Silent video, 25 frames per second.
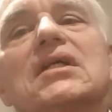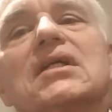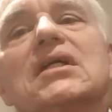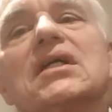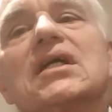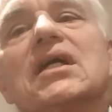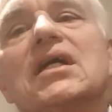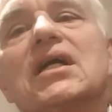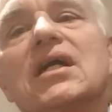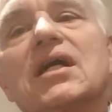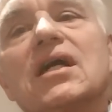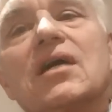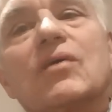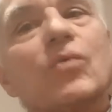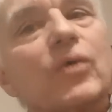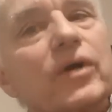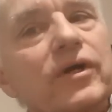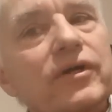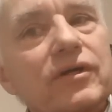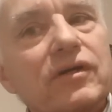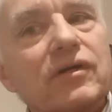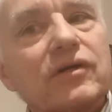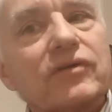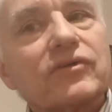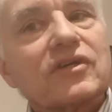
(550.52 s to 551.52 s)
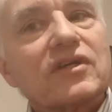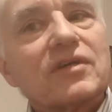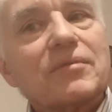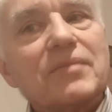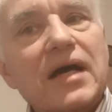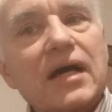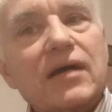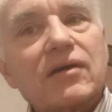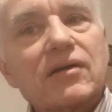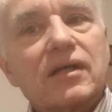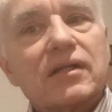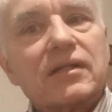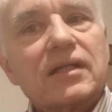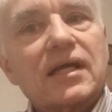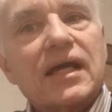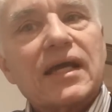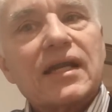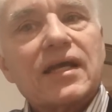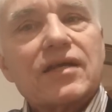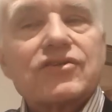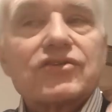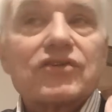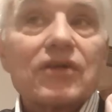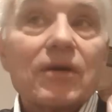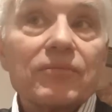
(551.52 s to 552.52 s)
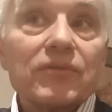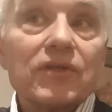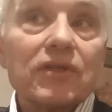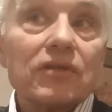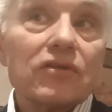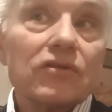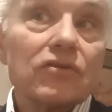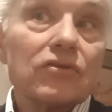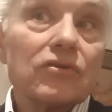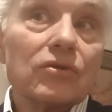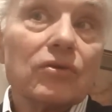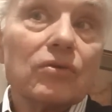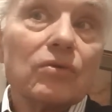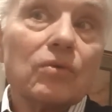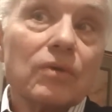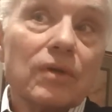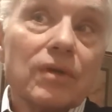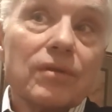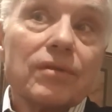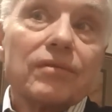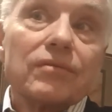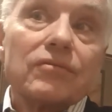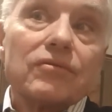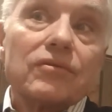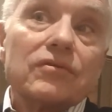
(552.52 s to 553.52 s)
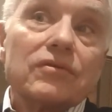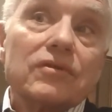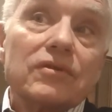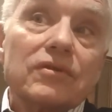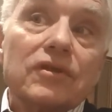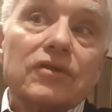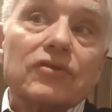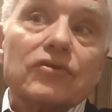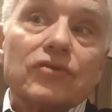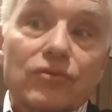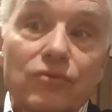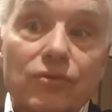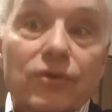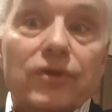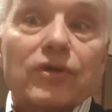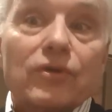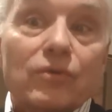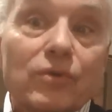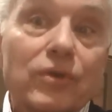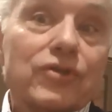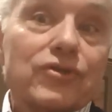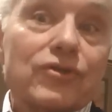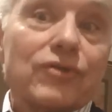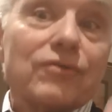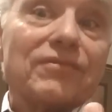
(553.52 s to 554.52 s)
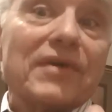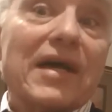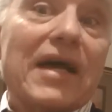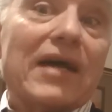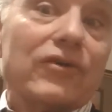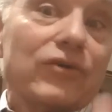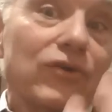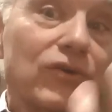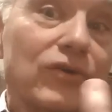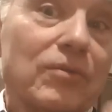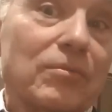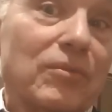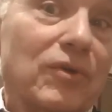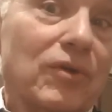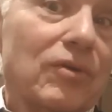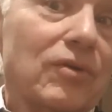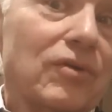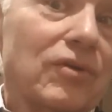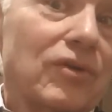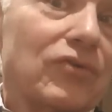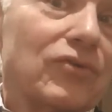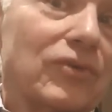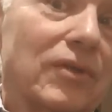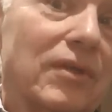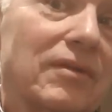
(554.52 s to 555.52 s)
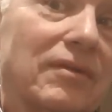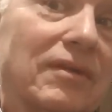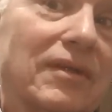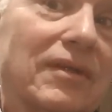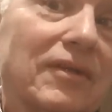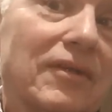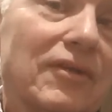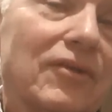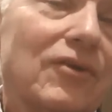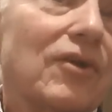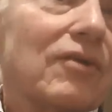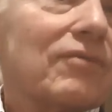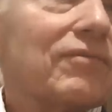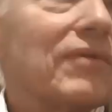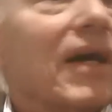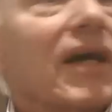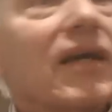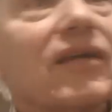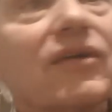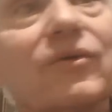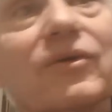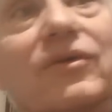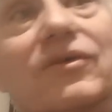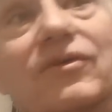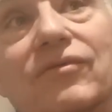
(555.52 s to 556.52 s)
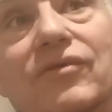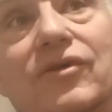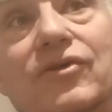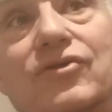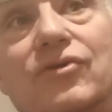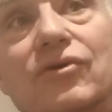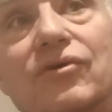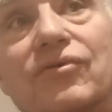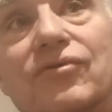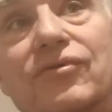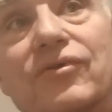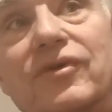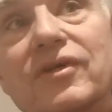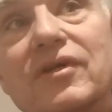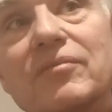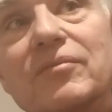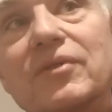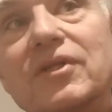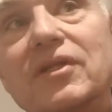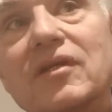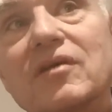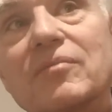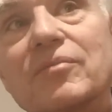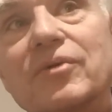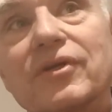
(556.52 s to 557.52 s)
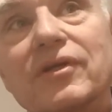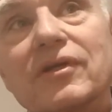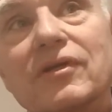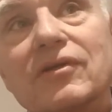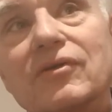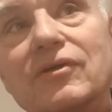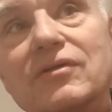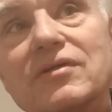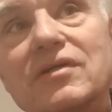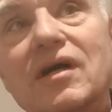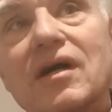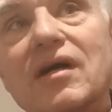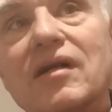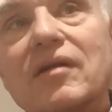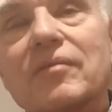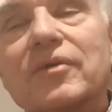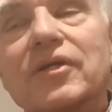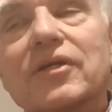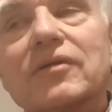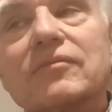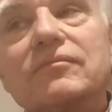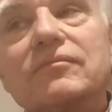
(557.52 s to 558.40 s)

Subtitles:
And where you're going to come out on that has something to do with the degree to which you value communities or value individual freedom and liberty and autonomy.